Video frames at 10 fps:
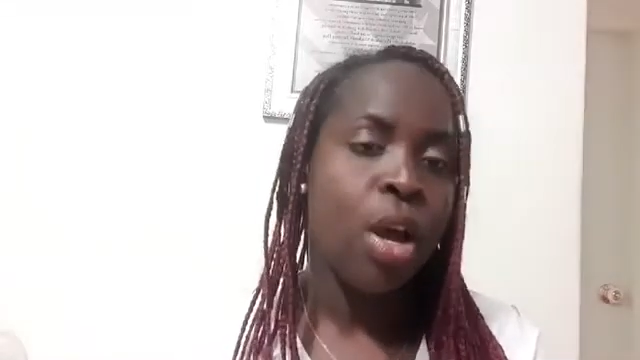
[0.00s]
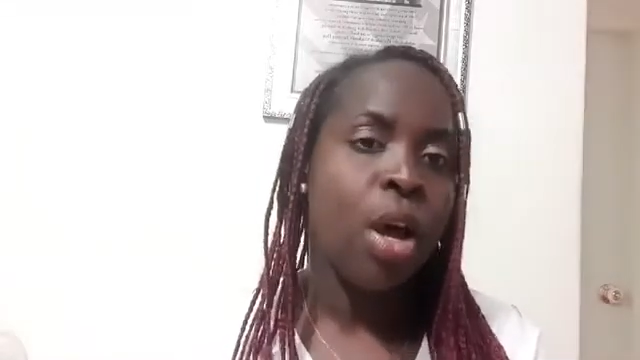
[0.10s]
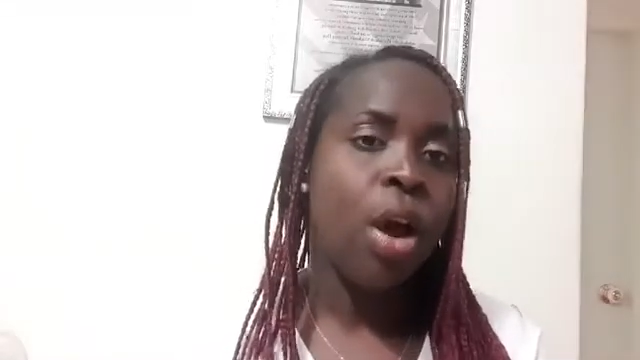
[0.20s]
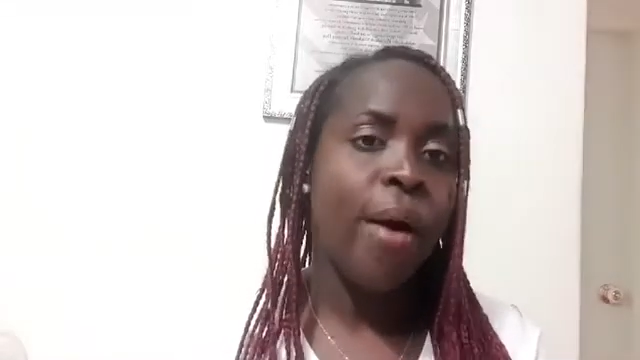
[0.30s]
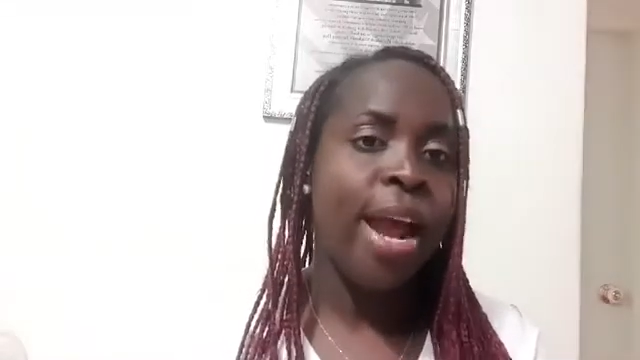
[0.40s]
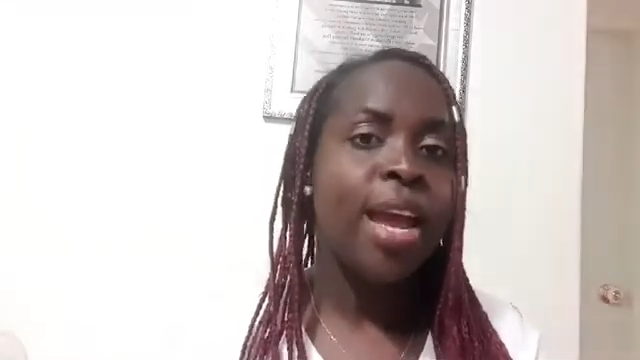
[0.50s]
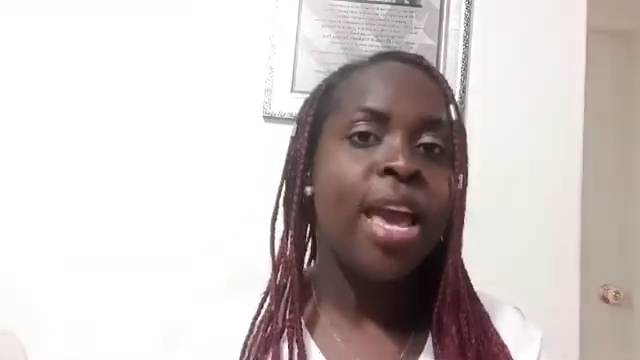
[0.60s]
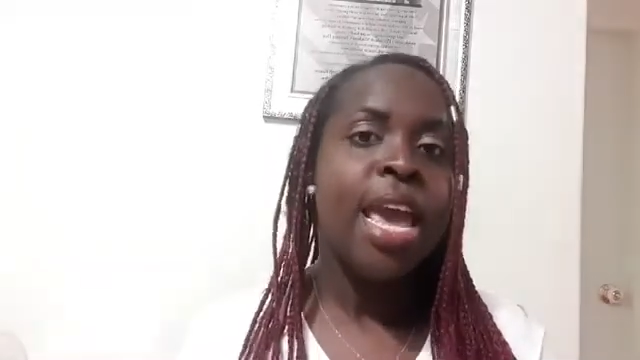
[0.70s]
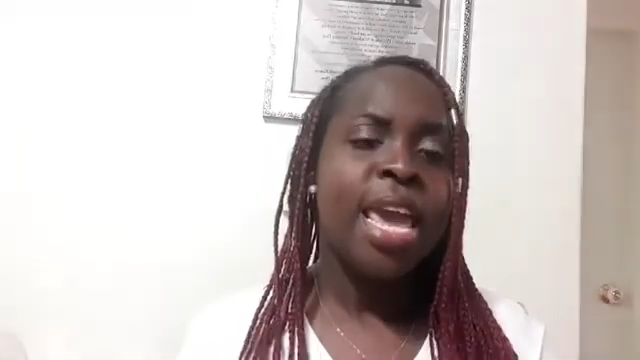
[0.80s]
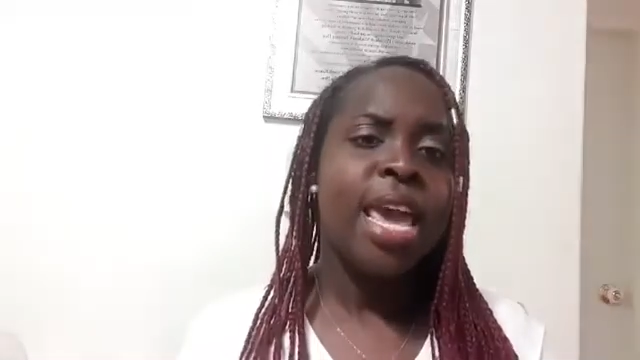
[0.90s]
All right,
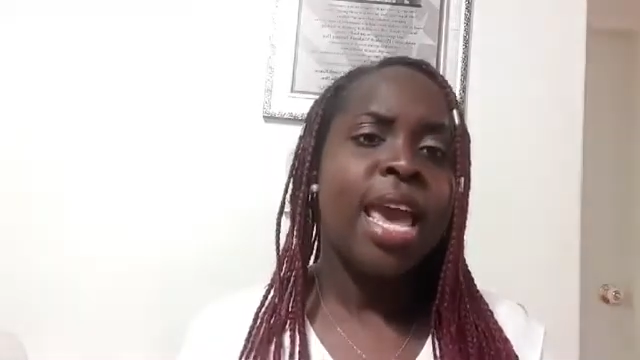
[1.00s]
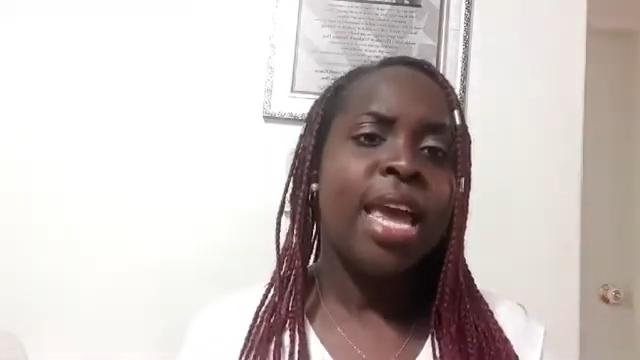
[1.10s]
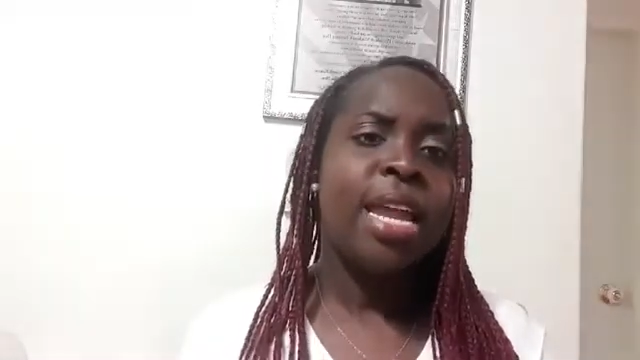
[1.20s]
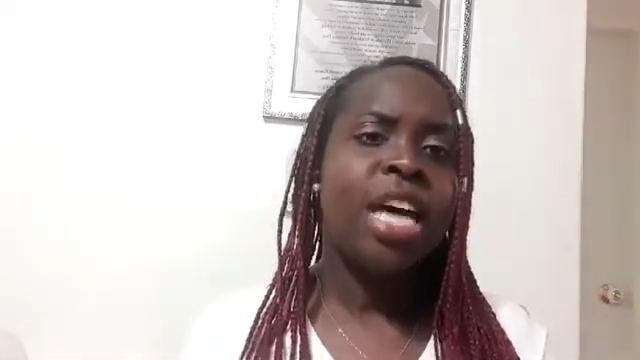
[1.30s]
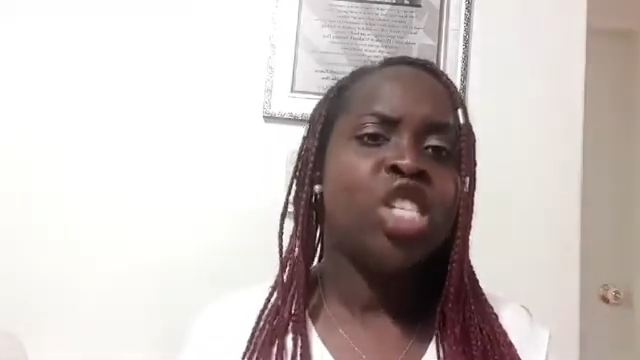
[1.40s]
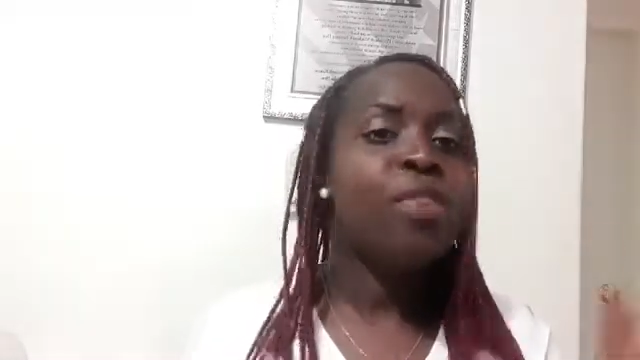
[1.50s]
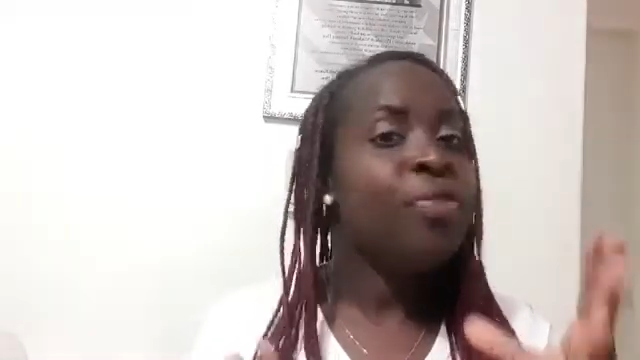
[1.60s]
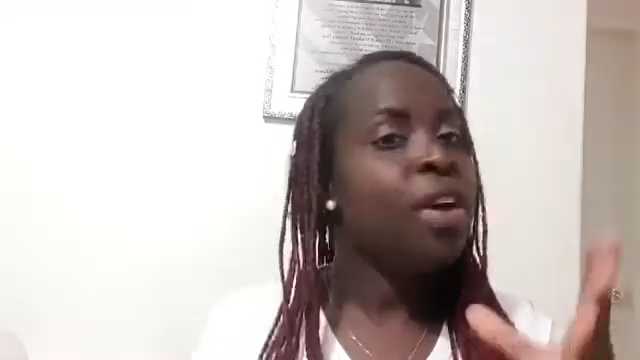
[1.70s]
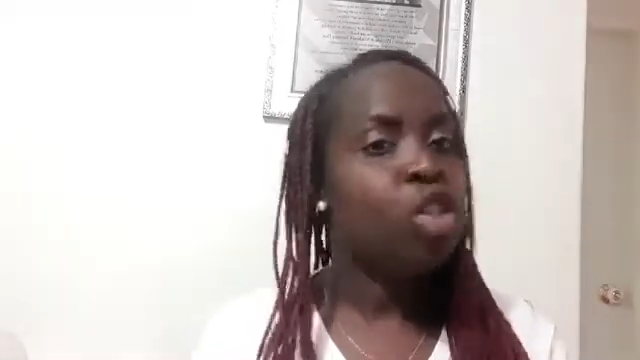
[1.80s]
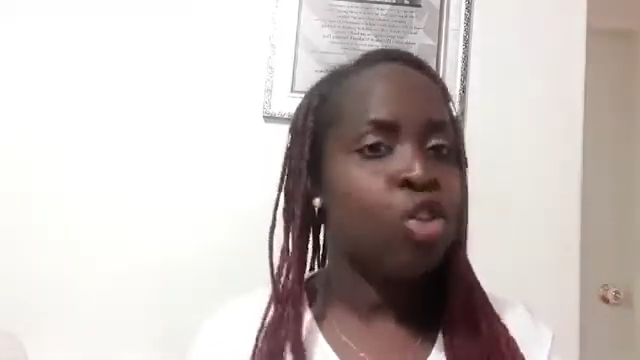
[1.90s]
and she
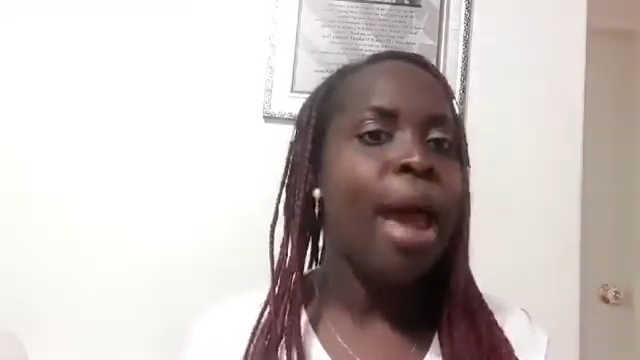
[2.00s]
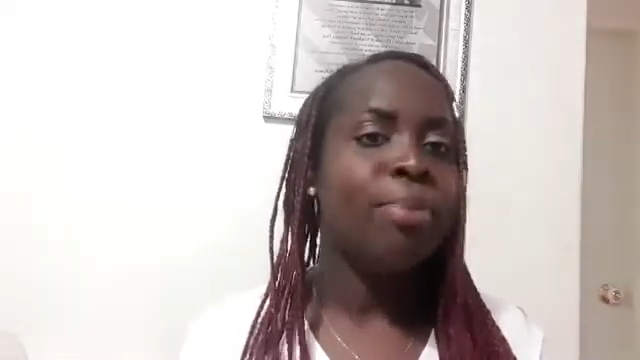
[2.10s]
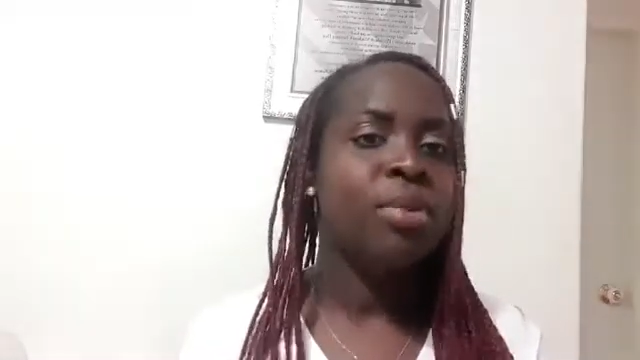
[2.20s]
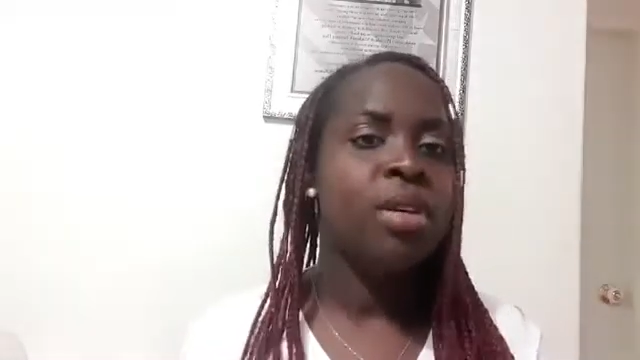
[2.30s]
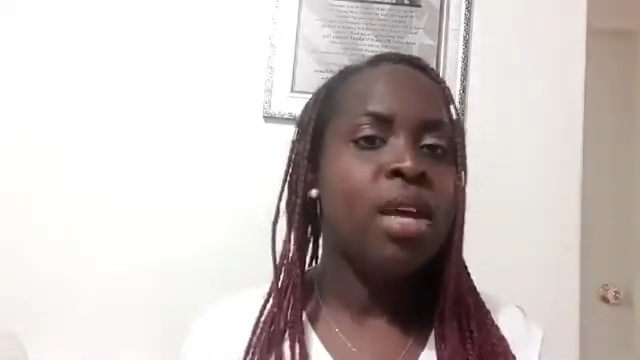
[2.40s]
felt trapped.